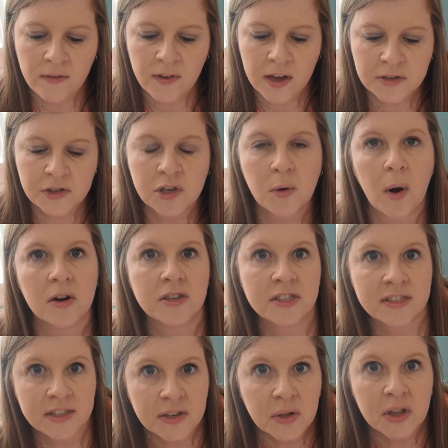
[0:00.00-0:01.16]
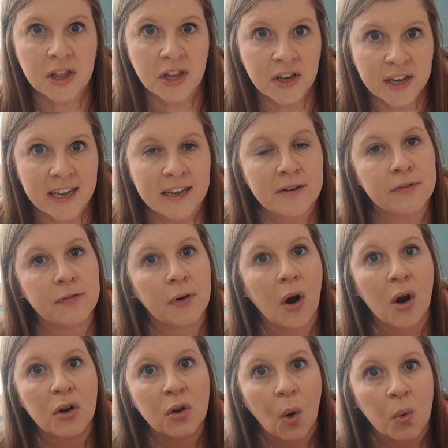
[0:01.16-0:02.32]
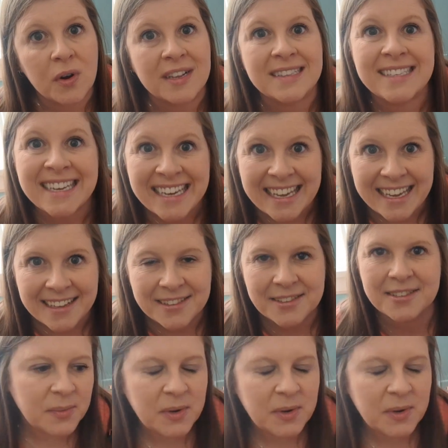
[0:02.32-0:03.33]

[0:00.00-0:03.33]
of us who are still looking for our golden tickets.